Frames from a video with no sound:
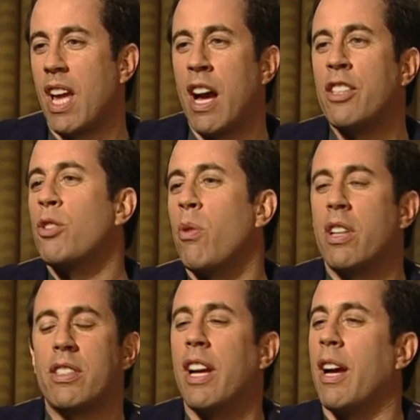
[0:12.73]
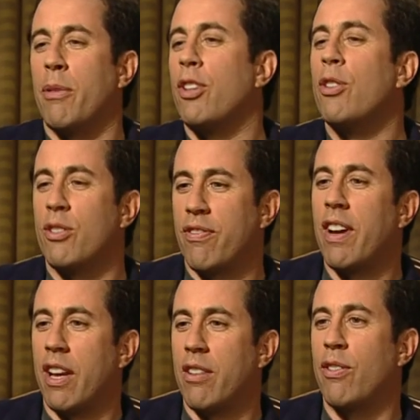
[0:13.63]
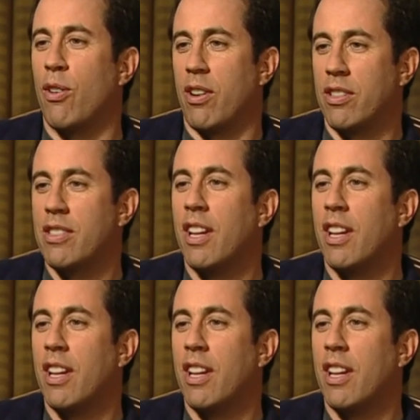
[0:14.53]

I just want to say I'm a huge fan of yours.